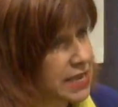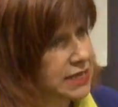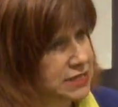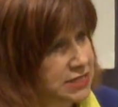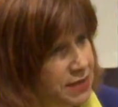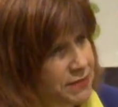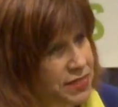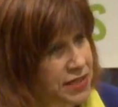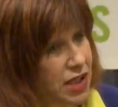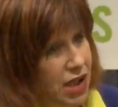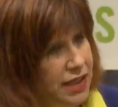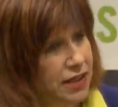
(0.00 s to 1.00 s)
It's
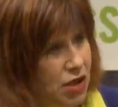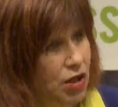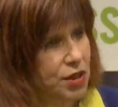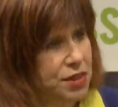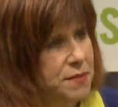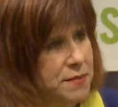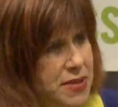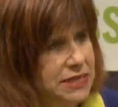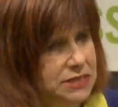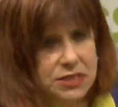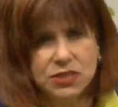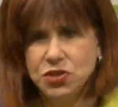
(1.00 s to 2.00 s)
something I call the
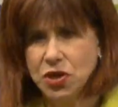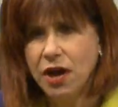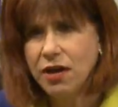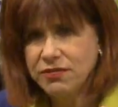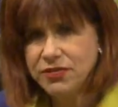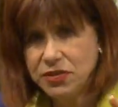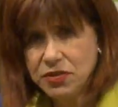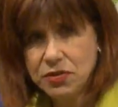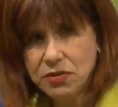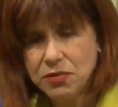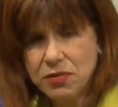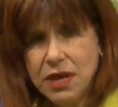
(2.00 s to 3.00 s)
message of
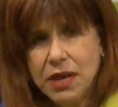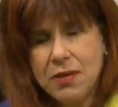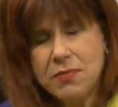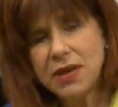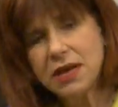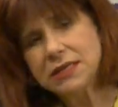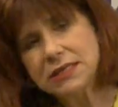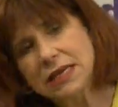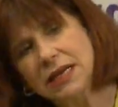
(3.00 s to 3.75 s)
you. Because